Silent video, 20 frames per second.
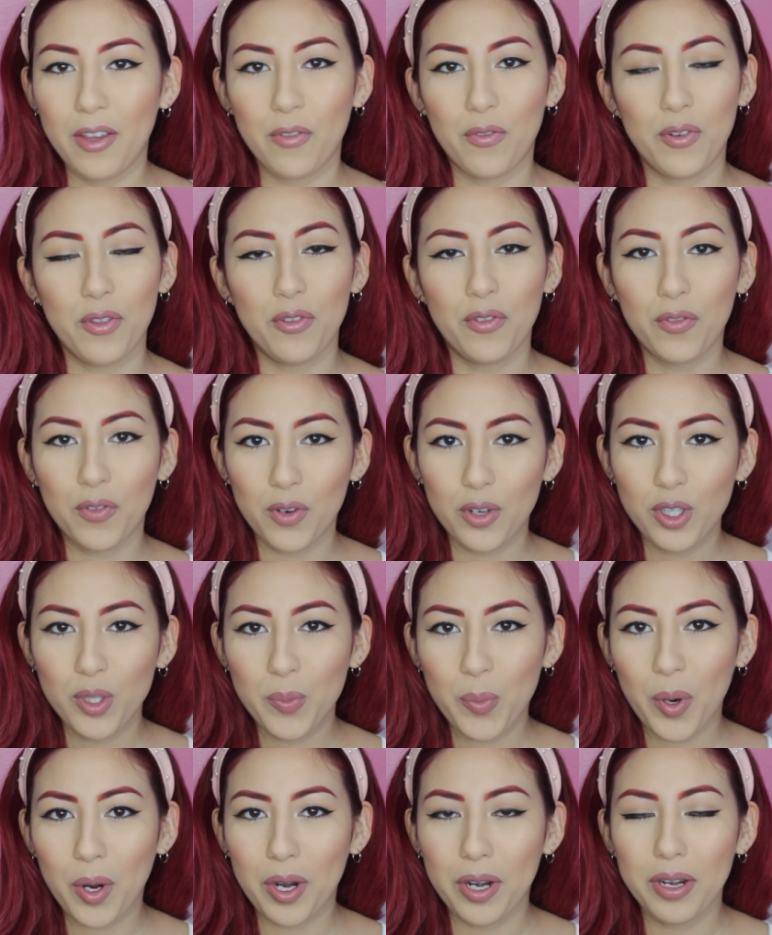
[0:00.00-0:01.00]
that for the
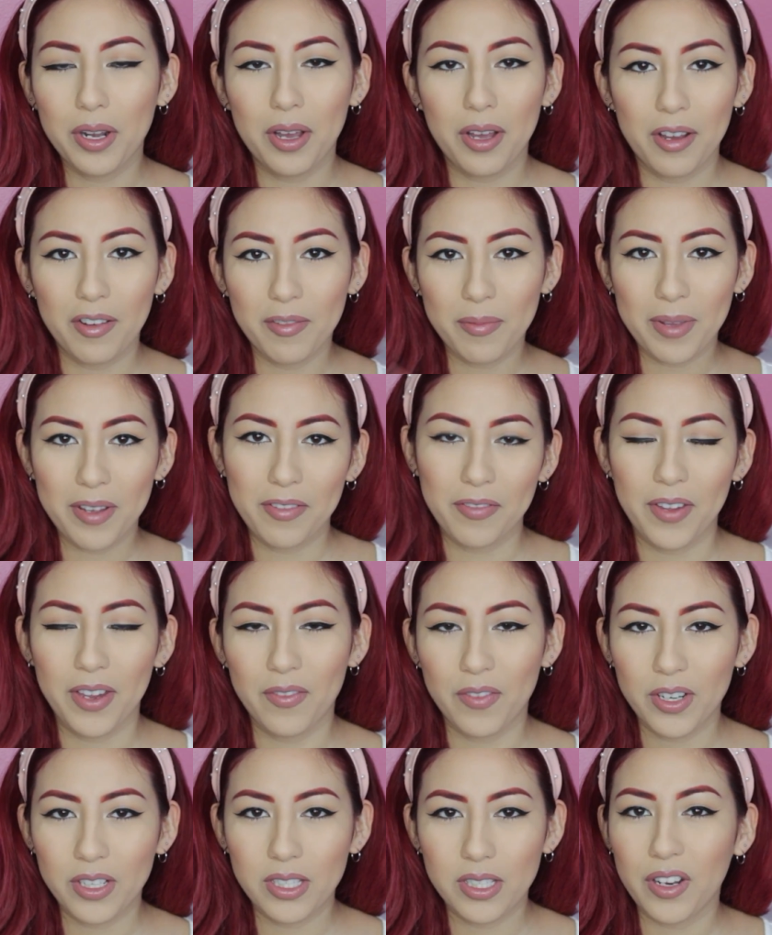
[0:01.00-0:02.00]
first part of my
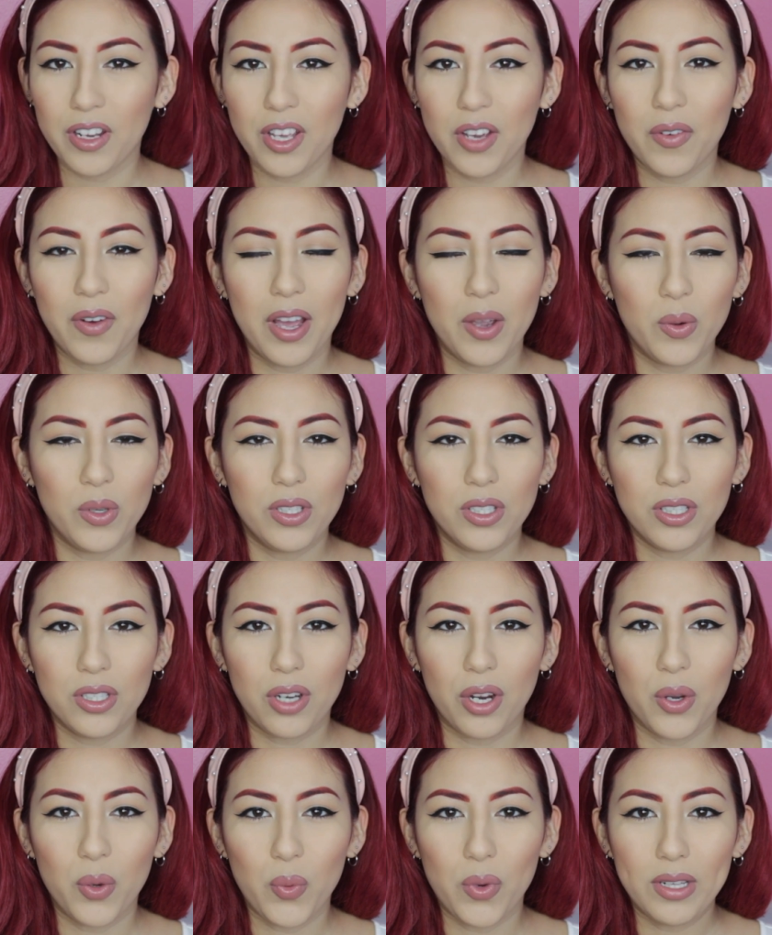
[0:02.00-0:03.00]
favorite video I would
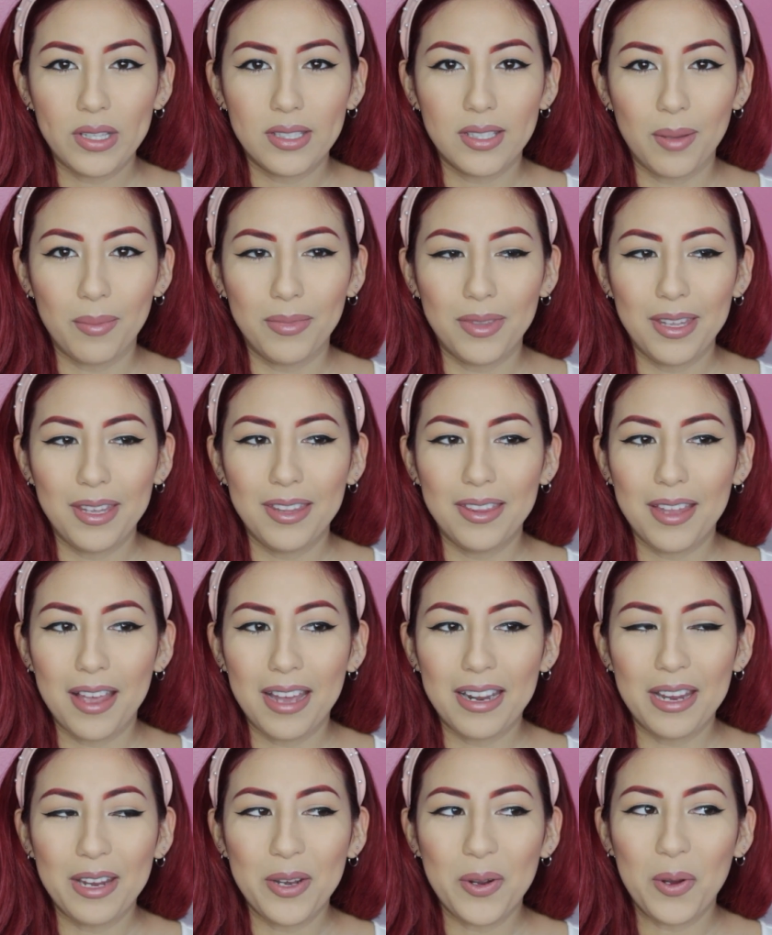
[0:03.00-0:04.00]
start with something
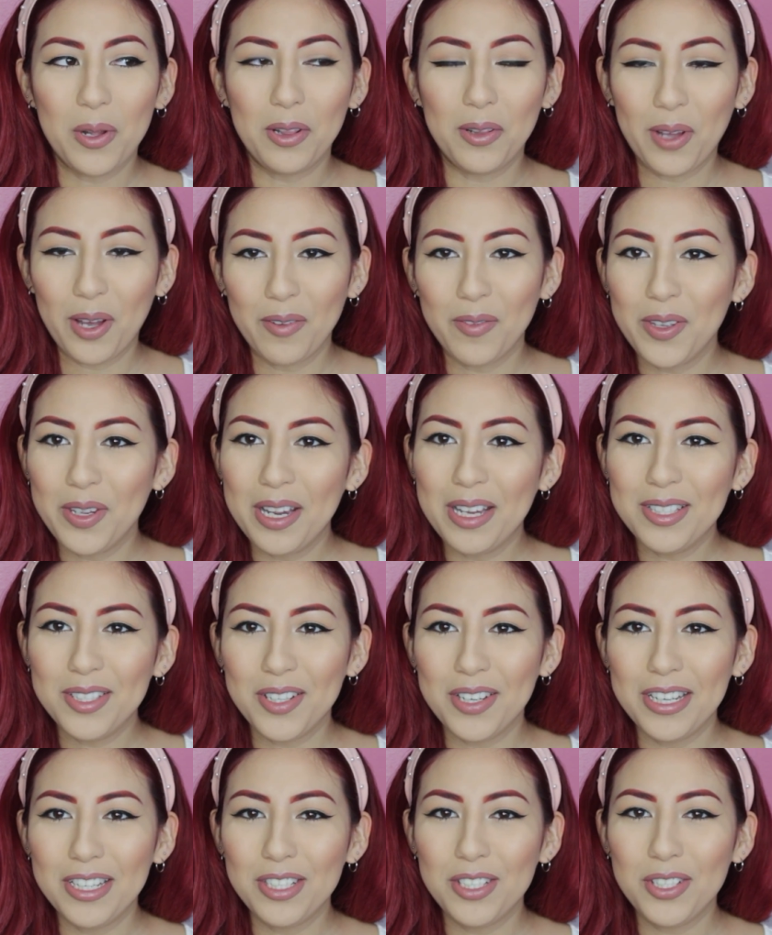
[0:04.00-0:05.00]
that I know a lot of you guys
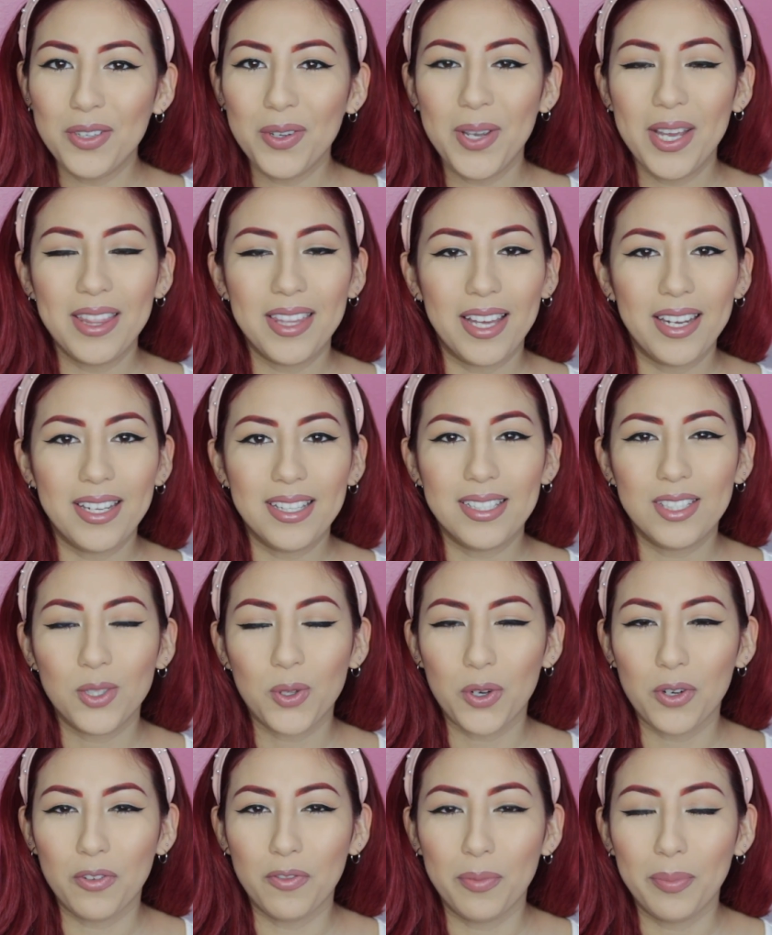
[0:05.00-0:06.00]
are into, and that is
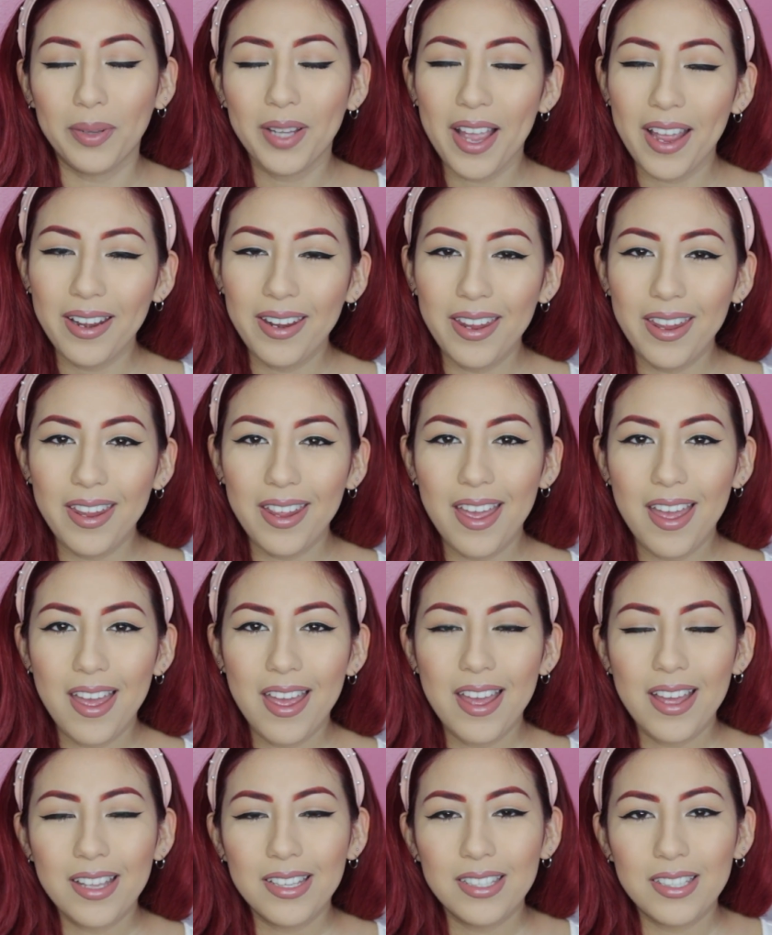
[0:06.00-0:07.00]
sort of planning,
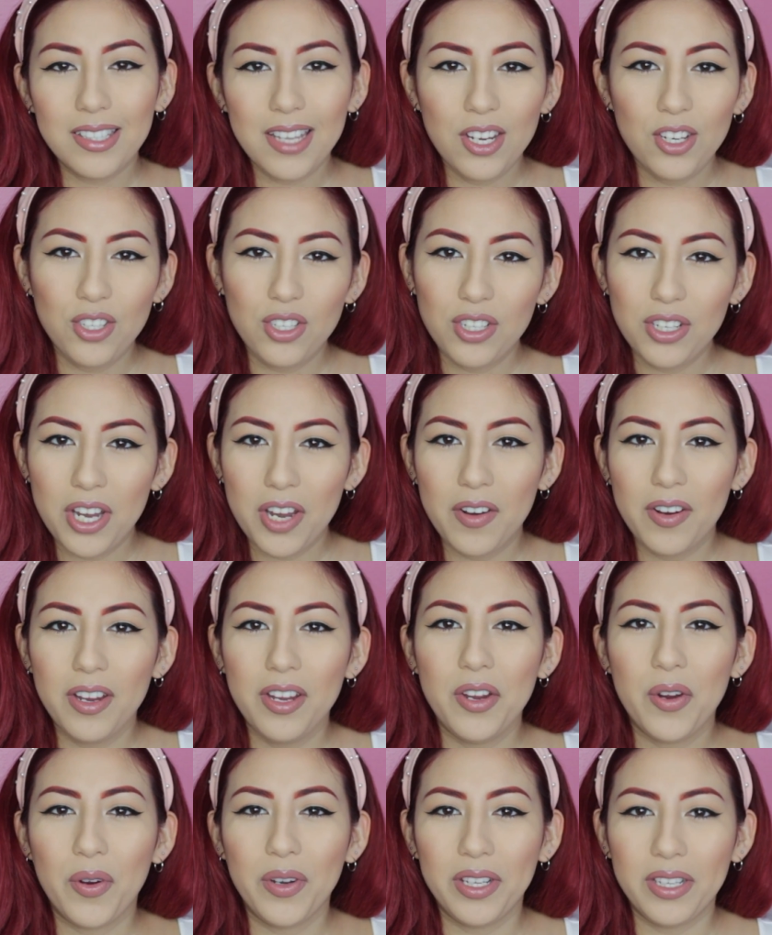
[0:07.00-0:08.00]

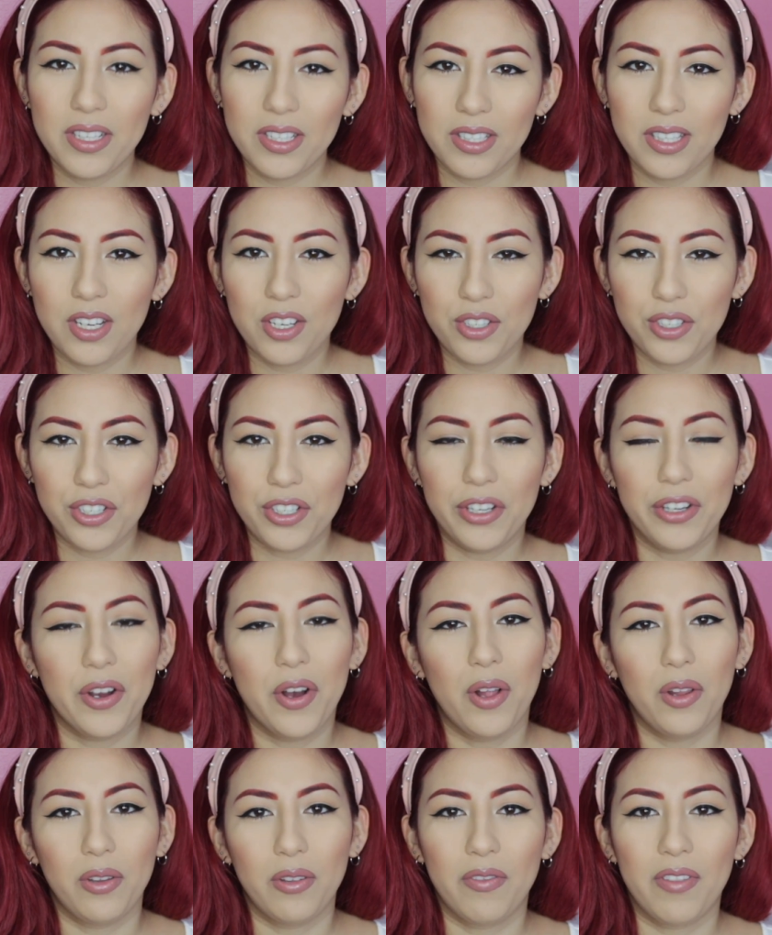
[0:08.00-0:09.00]
stationery, organization, and
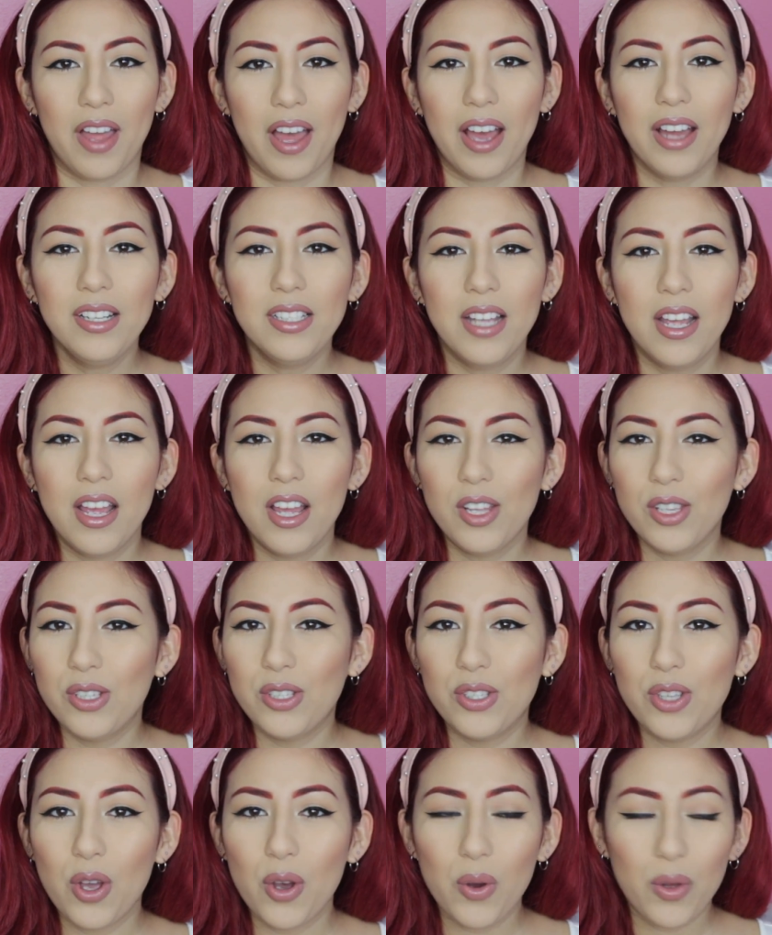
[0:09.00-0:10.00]
all of that.
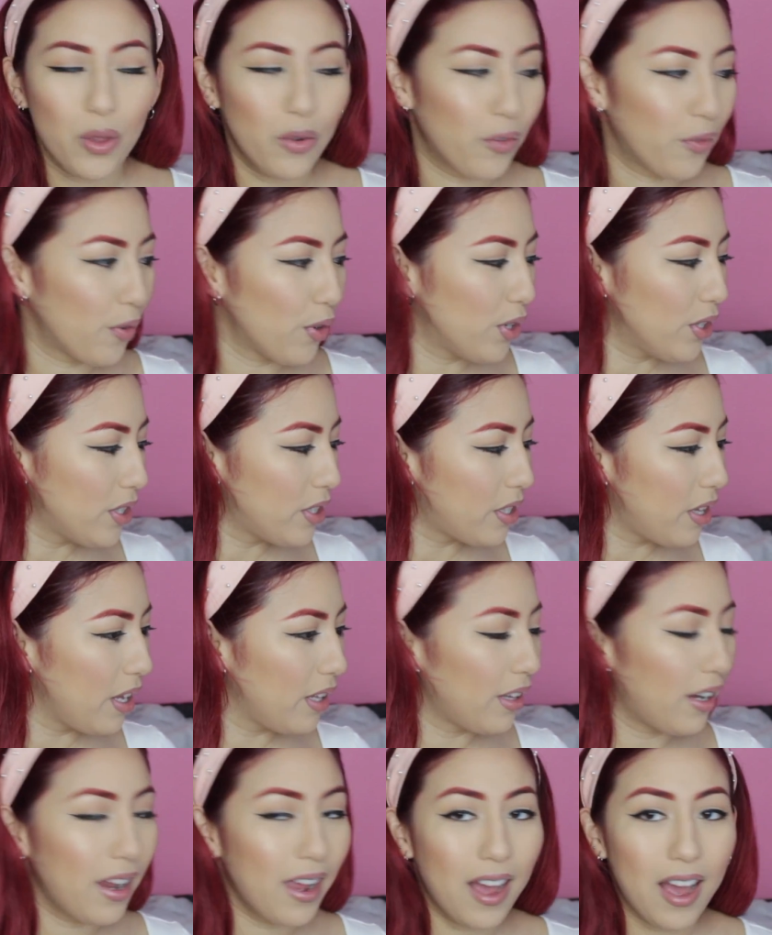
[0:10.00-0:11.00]
So the first
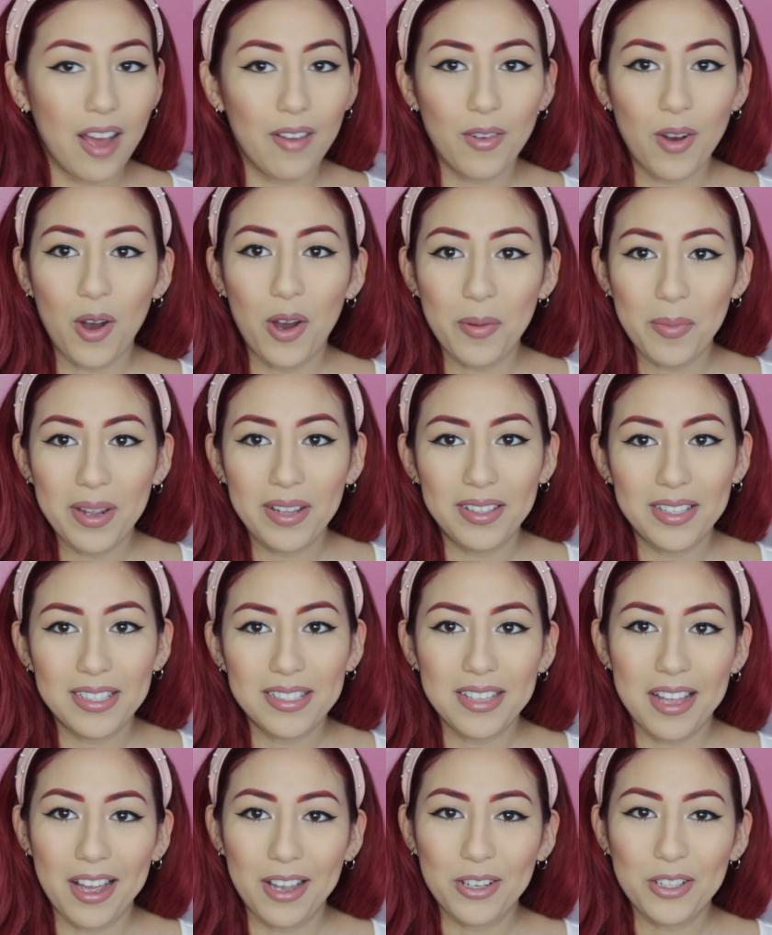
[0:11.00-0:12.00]
thing that I have on my
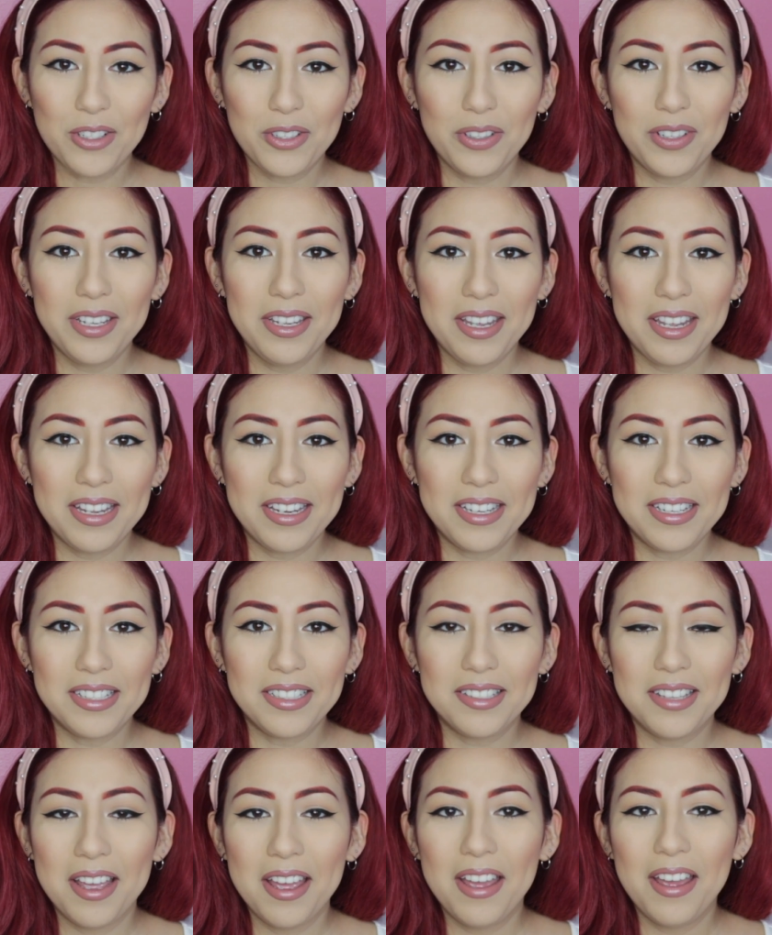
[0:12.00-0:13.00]
list actually
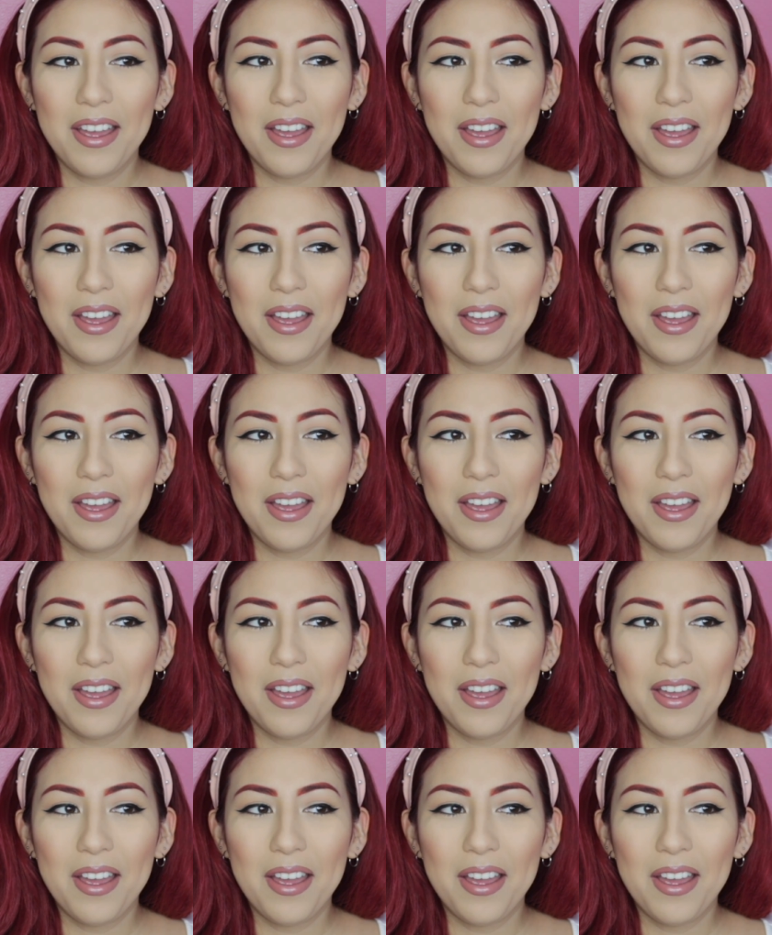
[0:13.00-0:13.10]
is,